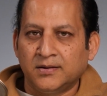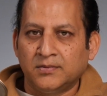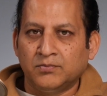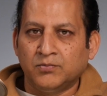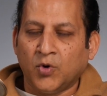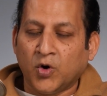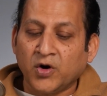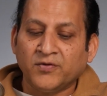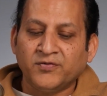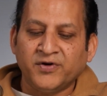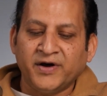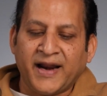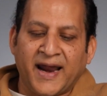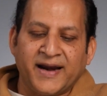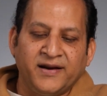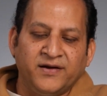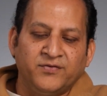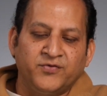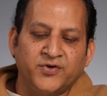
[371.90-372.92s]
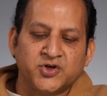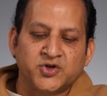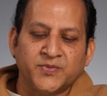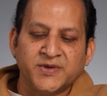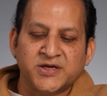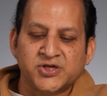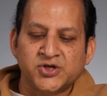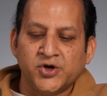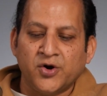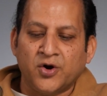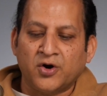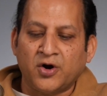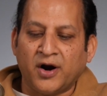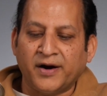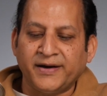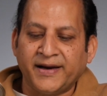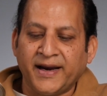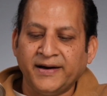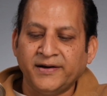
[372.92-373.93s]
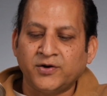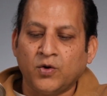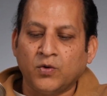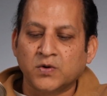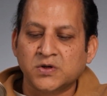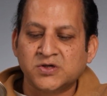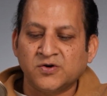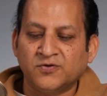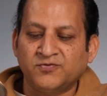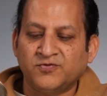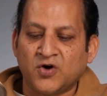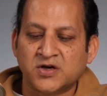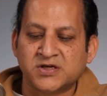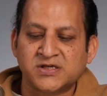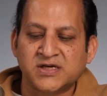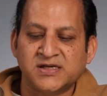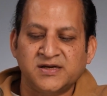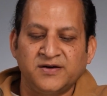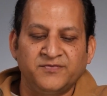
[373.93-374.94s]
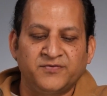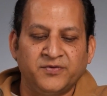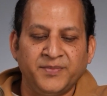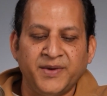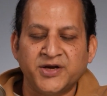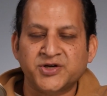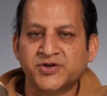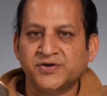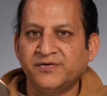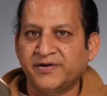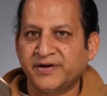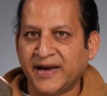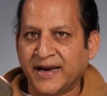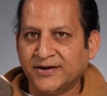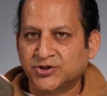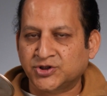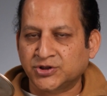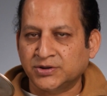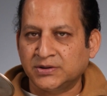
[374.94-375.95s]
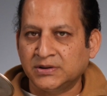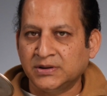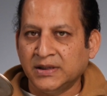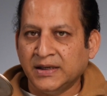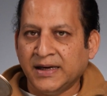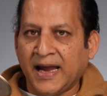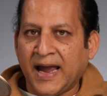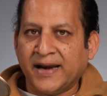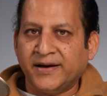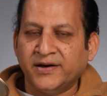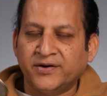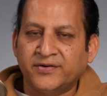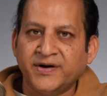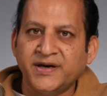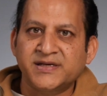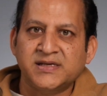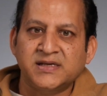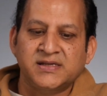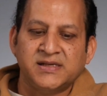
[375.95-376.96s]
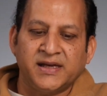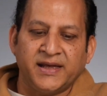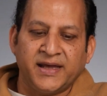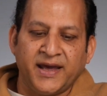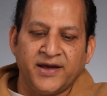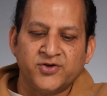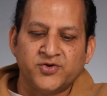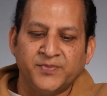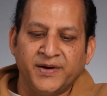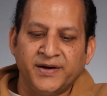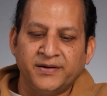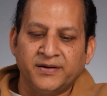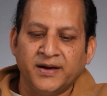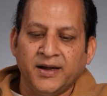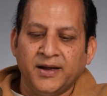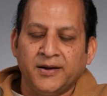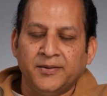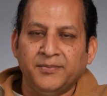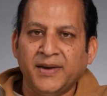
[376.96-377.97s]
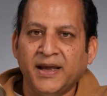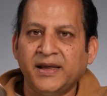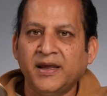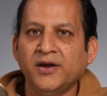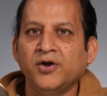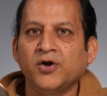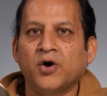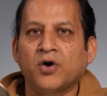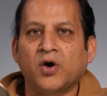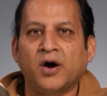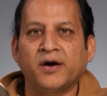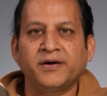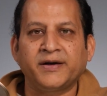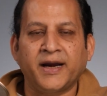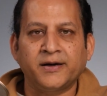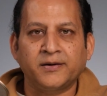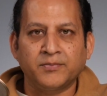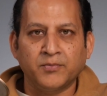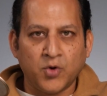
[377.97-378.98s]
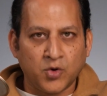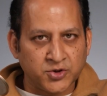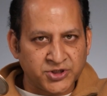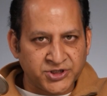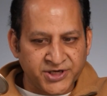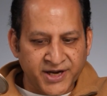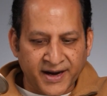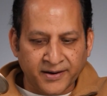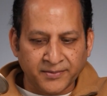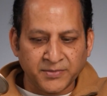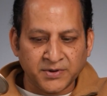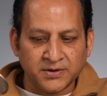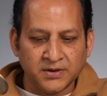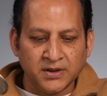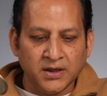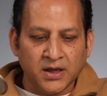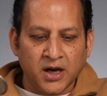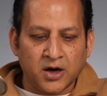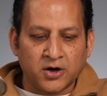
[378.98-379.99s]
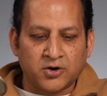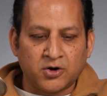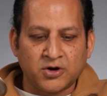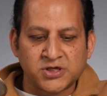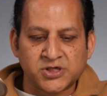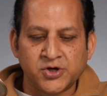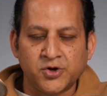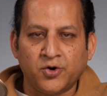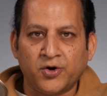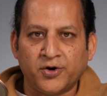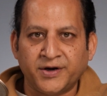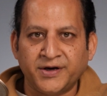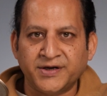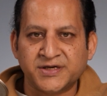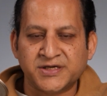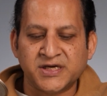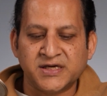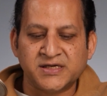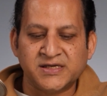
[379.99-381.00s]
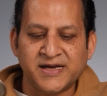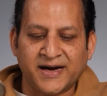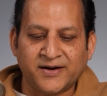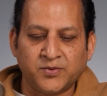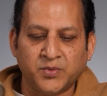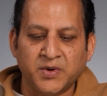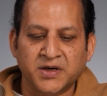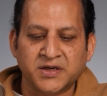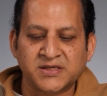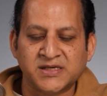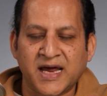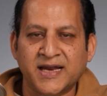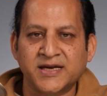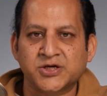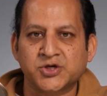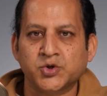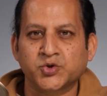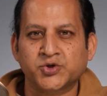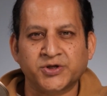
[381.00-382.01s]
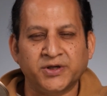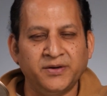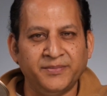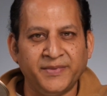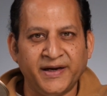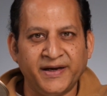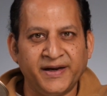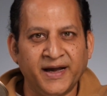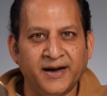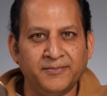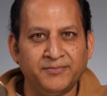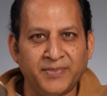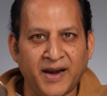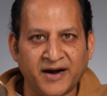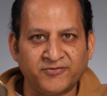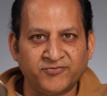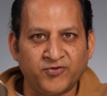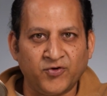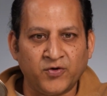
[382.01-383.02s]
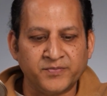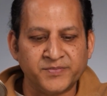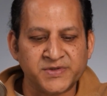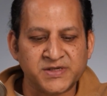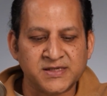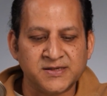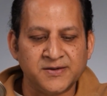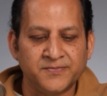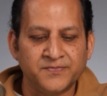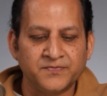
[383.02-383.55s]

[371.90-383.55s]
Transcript: Moreover, adding visuals to your content also fosters information retention and increases engagement, making your content more shareable across your audience's networks and social media platforms.